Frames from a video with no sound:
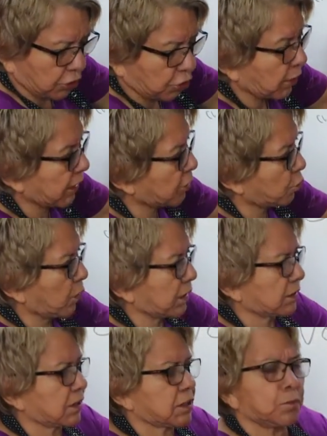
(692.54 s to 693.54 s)
to go ahead and
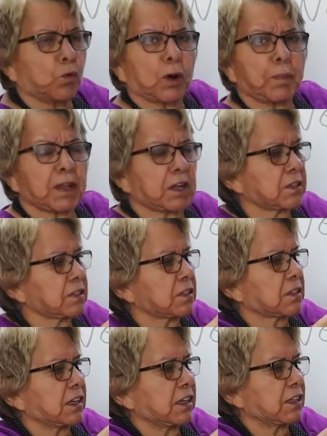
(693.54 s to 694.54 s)
wet this more because
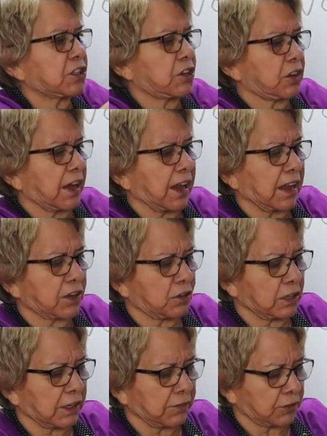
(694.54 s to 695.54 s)
it's easier to
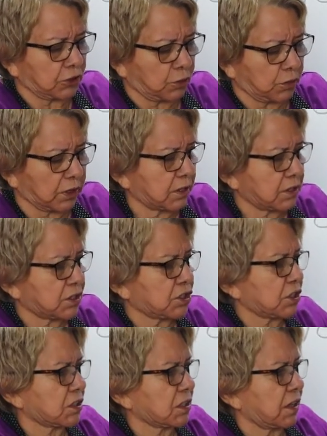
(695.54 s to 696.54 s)
handle even though it is
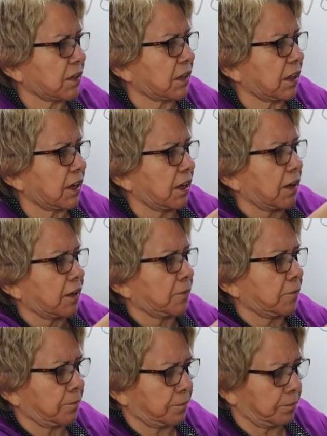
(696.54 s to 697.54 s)
just synthetic hair.
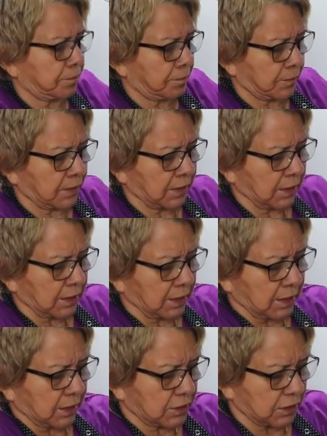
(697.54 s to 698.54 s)

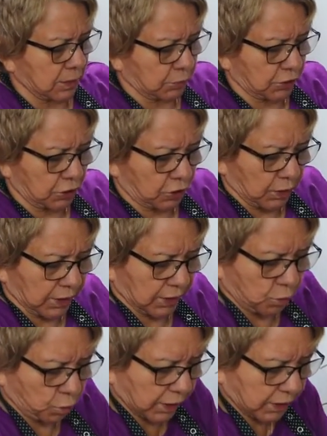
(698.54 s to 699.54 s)
So I'm going to go
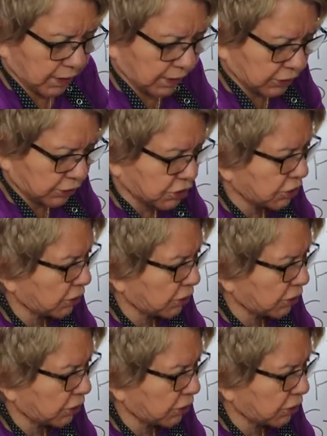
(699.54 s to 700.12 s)
ahead and wet it. And there's